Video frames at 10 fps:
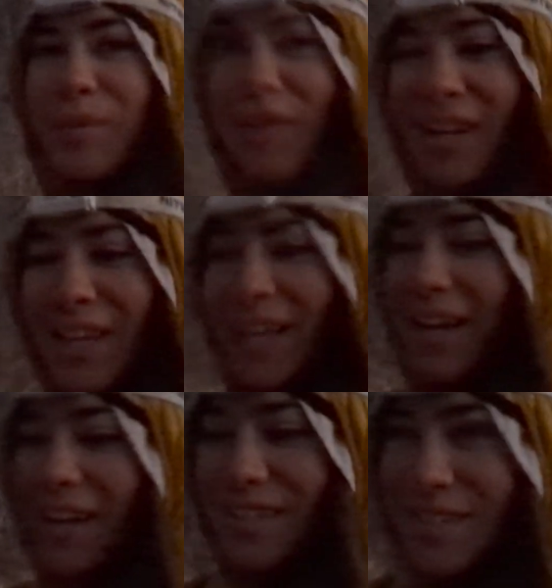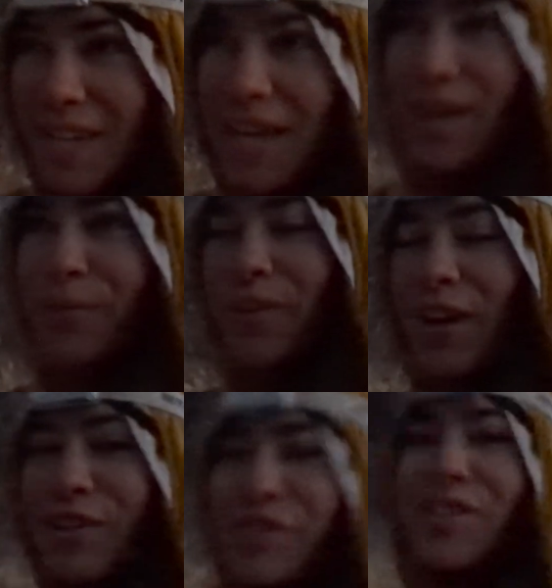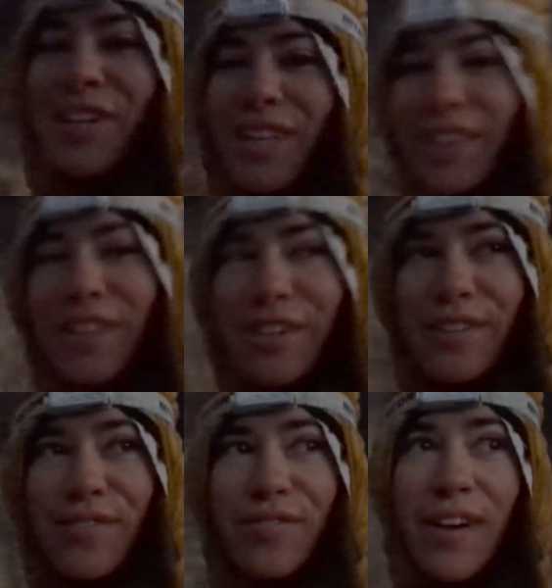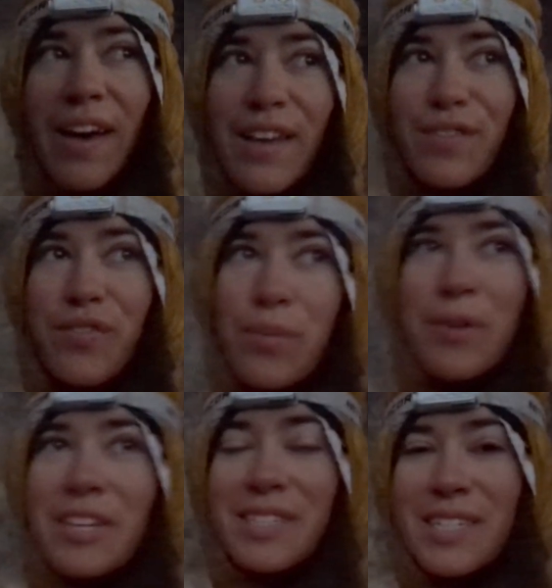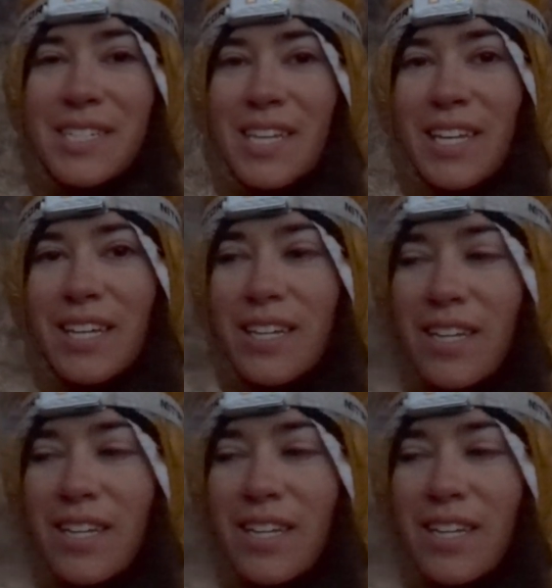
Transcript: morning on day 135 of the PCT.